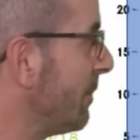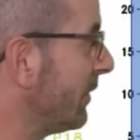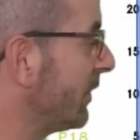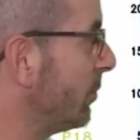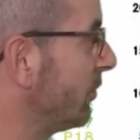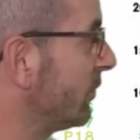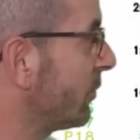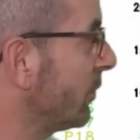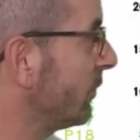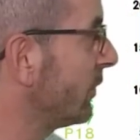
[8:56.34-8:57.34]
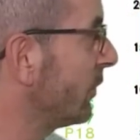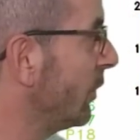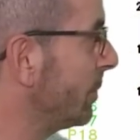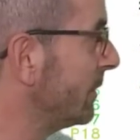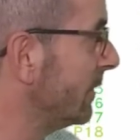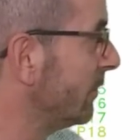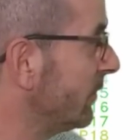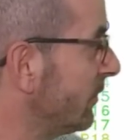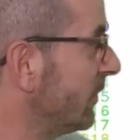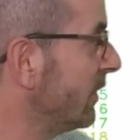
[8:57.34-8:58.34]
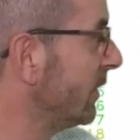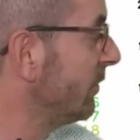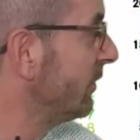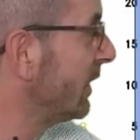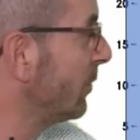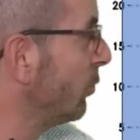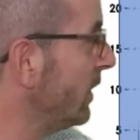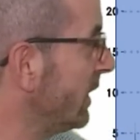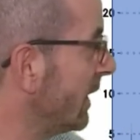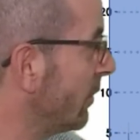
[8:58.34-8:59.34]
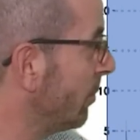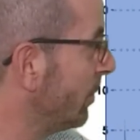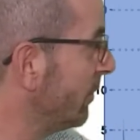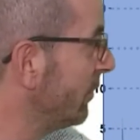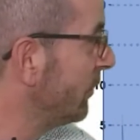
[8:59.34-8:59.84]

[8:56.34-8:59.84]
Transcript: mass temperatures across the top at the start of the second week are above a